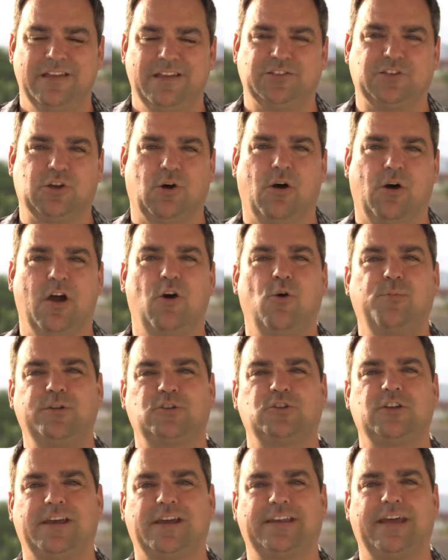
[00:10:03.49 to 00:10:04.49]
So I hope you
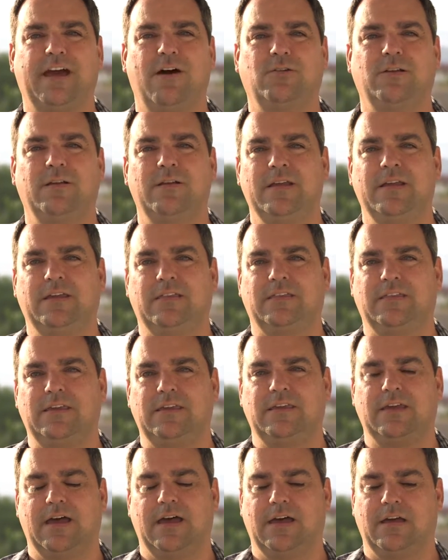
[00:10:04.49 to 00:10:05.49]
check it out.
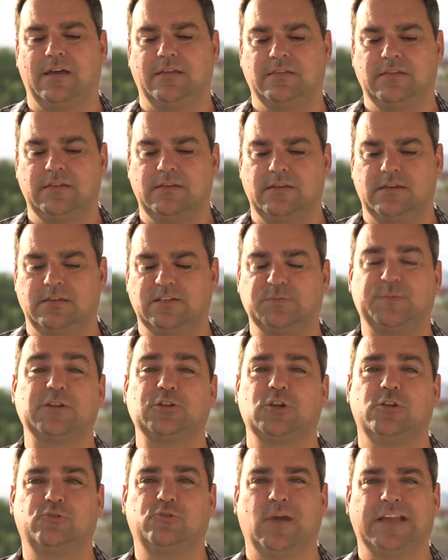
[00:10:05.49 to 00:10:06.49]
The
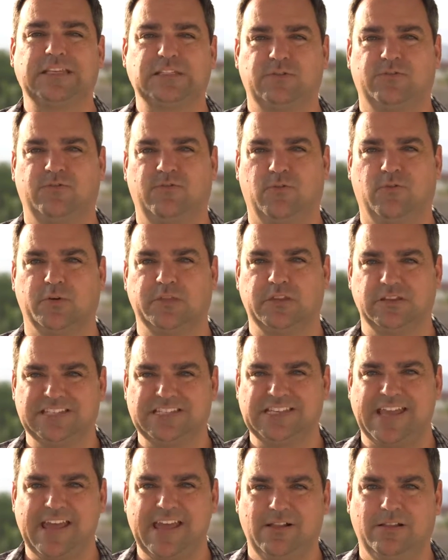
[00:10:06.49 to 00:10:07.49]
special address for the
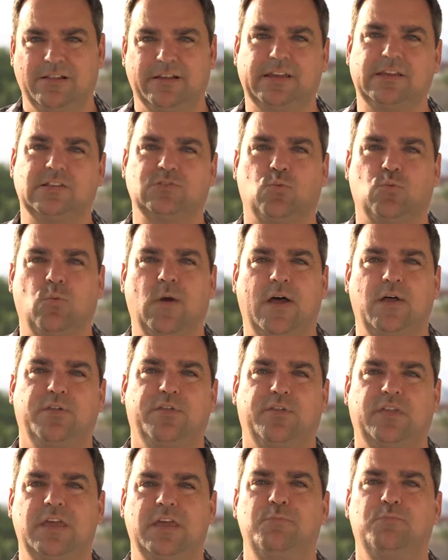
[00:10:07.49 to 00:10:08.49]
sale is
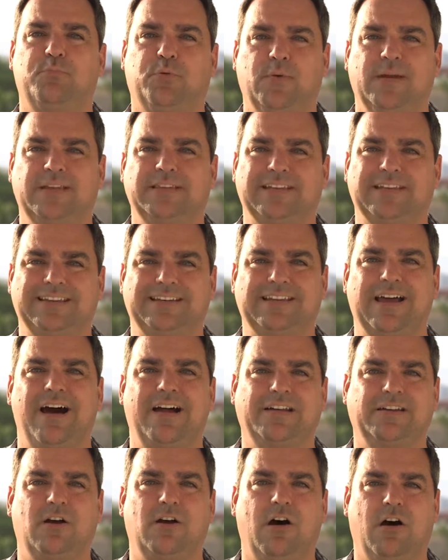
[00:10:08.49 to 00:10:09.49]

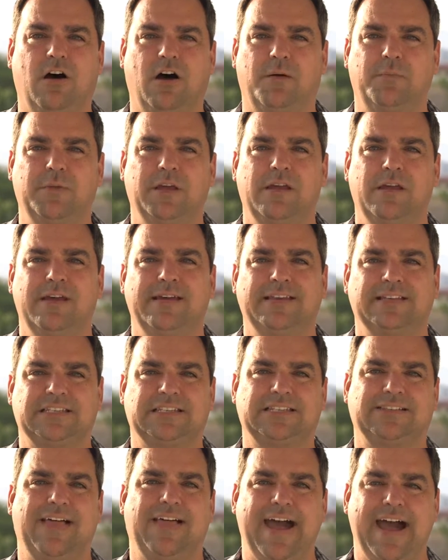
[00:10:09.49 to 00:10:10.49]

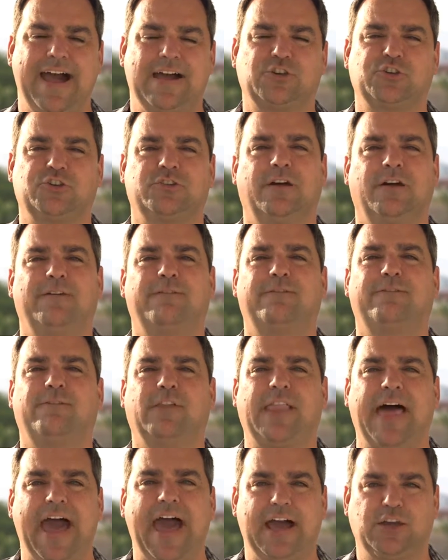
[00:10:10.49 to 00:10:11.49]

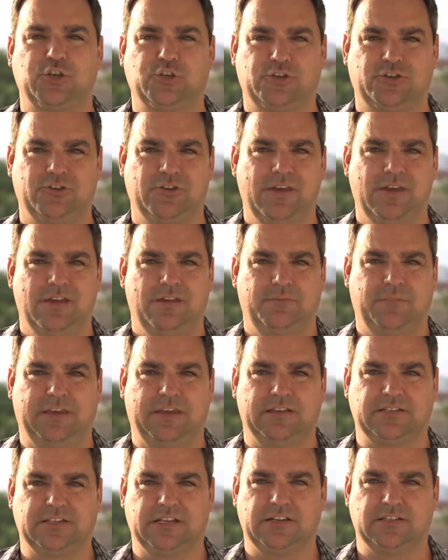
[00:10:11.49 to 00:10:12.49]
wealthimprint.com/flash,
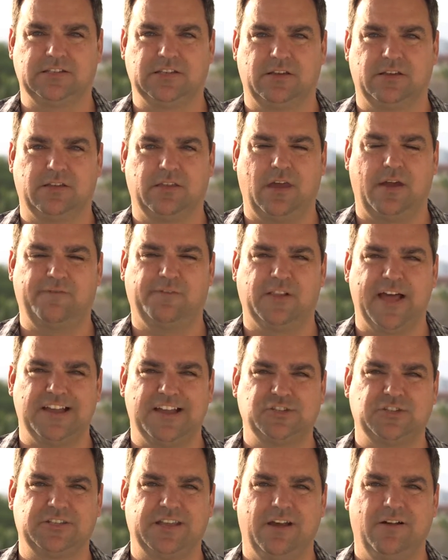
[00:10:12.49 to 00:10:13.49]
because it is a
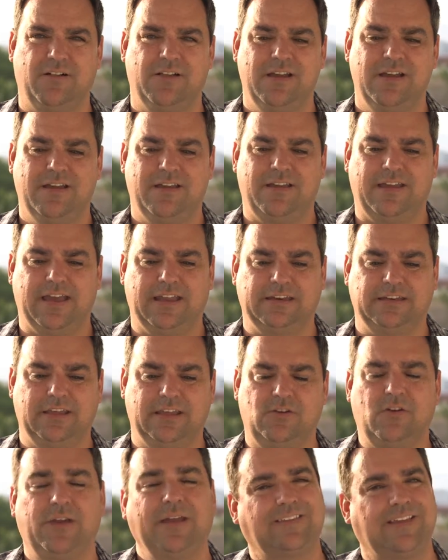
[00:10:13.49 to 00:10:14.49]
flash sale. And
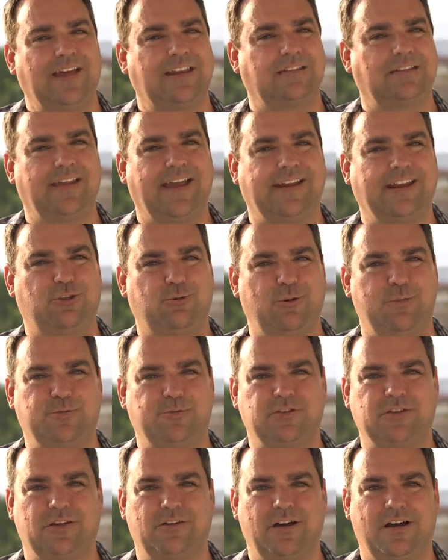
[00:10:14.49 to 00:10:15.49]
you'll get that at
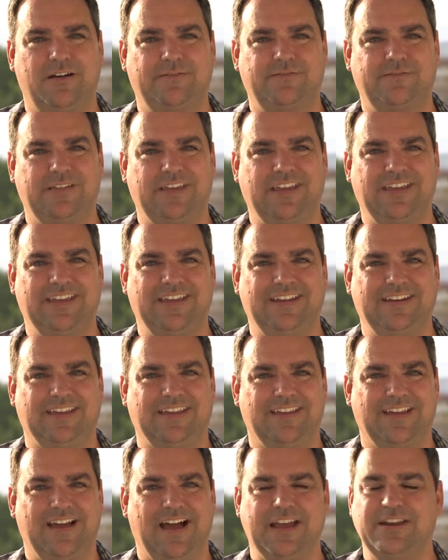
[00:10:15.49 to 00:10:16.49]
93% off, and
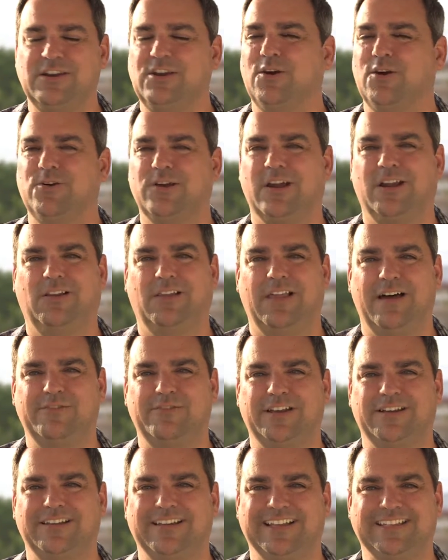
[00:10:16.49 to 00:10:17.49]
I know you're gonna love
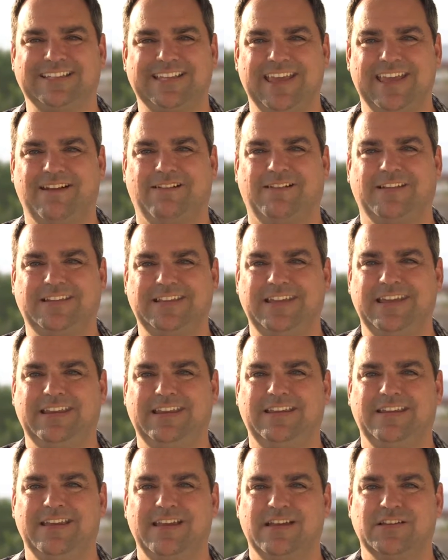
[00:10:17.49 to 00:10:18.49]
it. It's
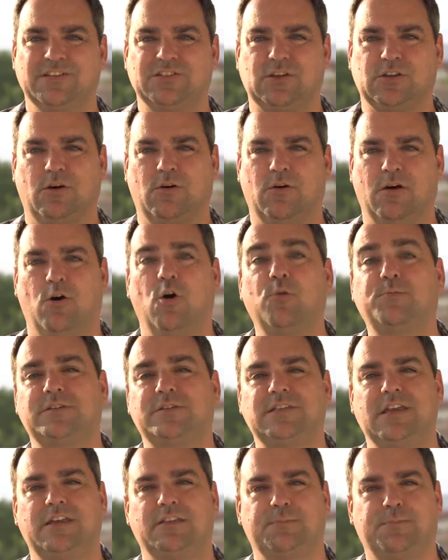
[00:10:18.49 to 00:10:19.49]
guaranteed. So hope to
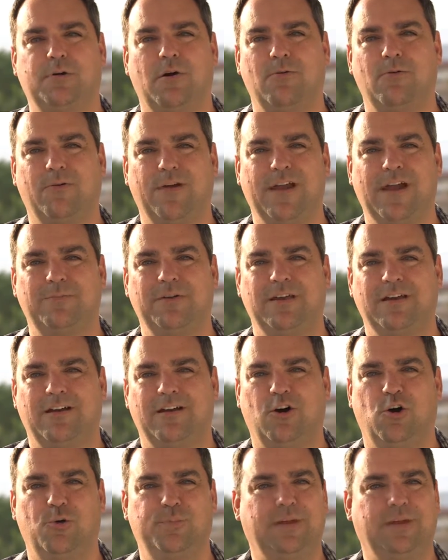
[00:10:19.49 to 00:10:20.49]
see you in the program.
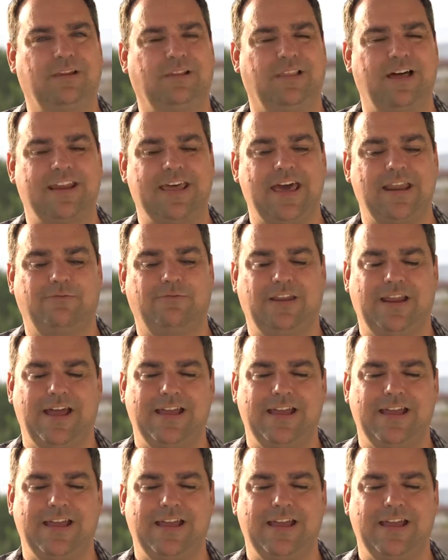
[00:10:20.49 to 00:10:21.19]
I hope you get a lot out of it.